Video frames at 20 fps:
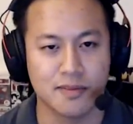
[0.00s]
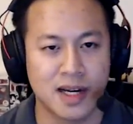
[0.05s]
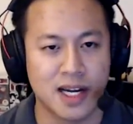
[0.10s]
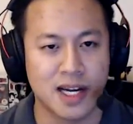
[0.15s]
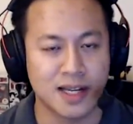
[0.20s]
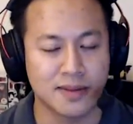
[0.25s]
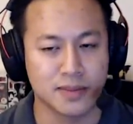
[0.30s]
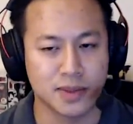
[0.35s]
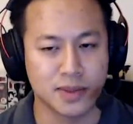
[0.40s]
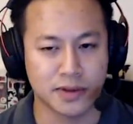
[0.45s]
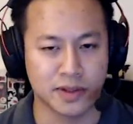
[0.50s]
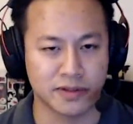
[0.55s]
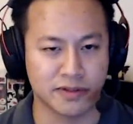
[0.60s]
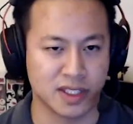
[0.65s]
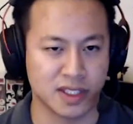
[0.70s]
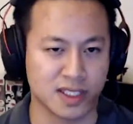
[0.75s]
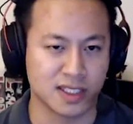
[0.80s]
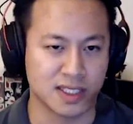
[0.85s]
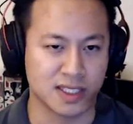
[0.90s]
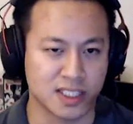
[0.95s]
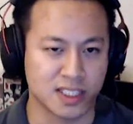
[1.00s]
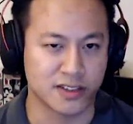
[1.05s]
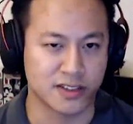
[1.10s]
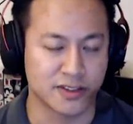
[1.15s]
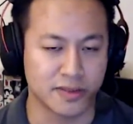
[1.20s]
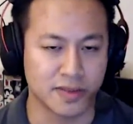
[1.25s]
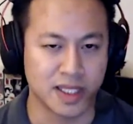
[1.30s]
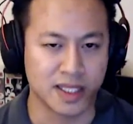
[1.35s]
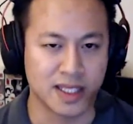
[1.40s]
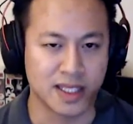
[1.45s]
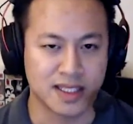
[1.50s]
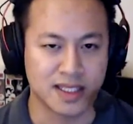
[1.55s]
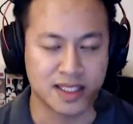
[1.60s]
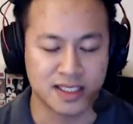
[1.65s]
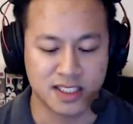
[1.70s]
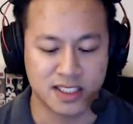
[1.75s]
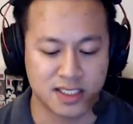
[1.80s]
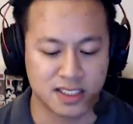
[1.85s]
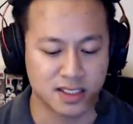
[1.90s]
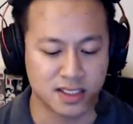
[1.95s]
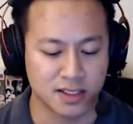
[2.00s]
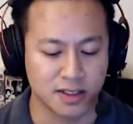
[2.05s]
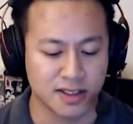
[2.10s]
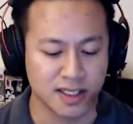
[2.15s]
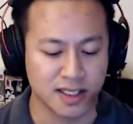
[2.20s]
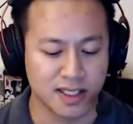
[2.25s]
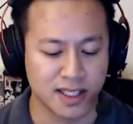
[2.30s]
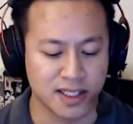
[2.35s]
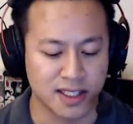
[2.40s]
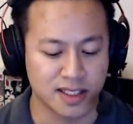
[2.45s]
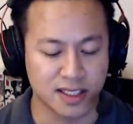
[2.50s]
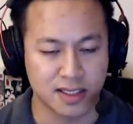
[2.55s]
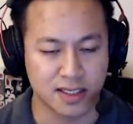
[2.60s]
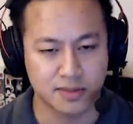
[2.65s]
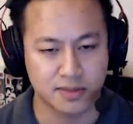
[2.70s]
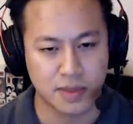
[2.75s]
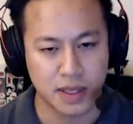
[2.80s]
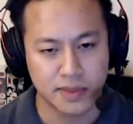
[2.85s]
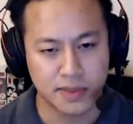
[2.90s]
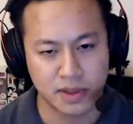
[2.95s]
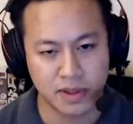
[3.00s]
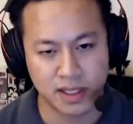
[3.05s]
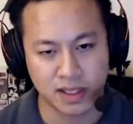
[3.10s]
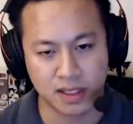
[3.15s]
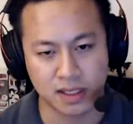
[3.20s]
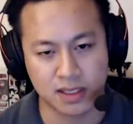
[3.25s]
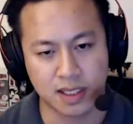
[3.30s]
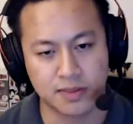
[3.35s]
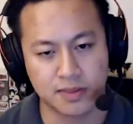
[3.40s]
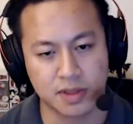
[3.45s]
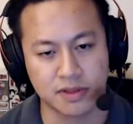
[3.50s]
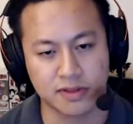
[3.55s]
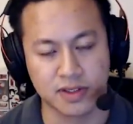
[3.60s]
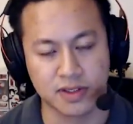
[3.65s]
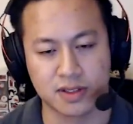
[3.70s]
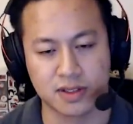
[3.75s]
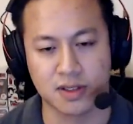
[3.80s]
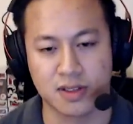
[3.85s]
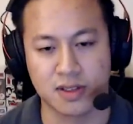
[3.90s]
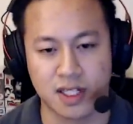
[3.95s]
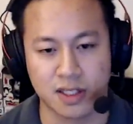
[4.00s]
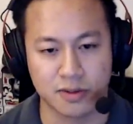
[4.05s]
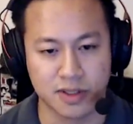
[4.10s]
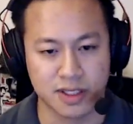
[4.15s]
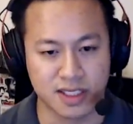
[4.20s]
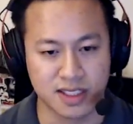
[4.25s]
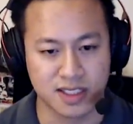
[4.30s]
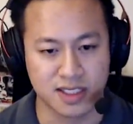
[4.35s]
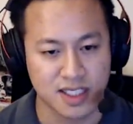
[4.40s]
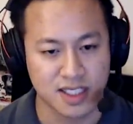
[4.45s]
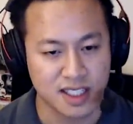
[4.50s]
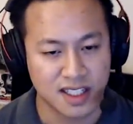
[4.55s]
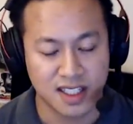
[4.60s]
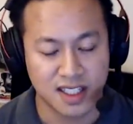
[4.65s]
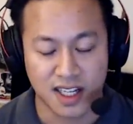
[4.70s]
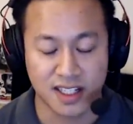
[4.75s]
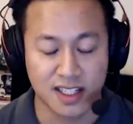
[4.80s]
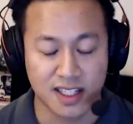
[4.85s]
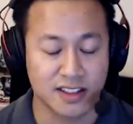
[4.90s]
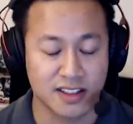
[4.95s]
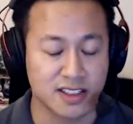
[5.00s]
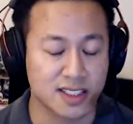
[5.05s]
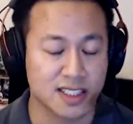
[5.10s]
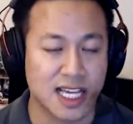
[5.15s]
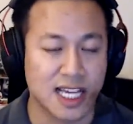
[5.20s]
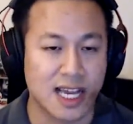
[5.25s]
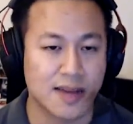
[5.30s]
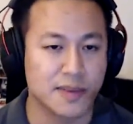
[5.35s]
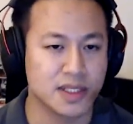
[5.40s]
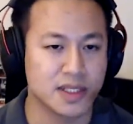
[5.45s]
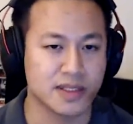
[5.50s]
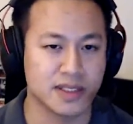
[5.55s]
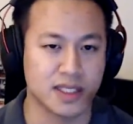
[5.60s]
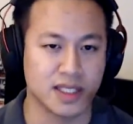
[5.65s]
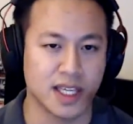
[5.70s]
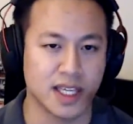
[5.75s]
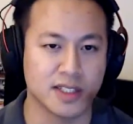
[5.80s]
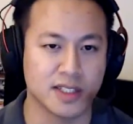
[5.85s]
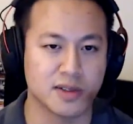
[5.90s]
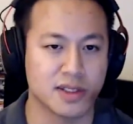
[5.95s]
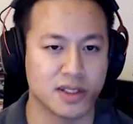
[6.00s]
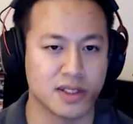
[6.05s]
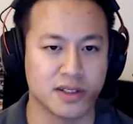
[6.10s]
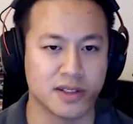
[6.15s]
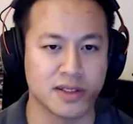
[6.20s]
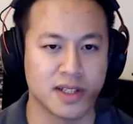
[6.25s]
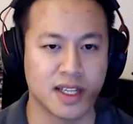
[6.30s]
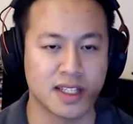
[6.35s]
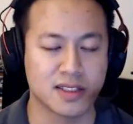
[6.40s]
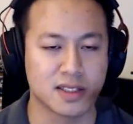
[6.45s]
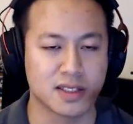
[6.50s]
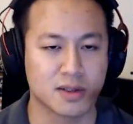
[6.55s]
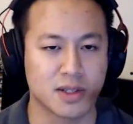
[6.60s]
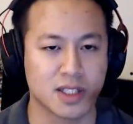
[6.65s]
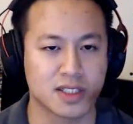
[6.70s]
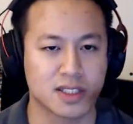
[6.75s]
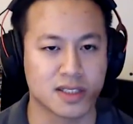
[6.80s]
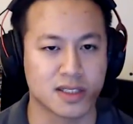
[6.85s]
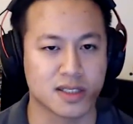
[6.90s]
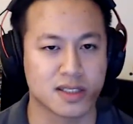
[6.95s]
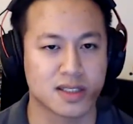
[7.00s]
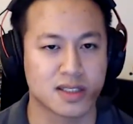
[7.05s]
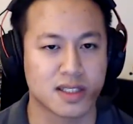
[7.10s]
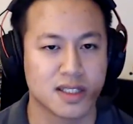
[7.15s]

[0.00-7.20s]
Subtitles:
a mind-blowing realization for me, that like just to know that like these people I've looked up to for so long were just, again, they're just happy to engage with you and answer questions.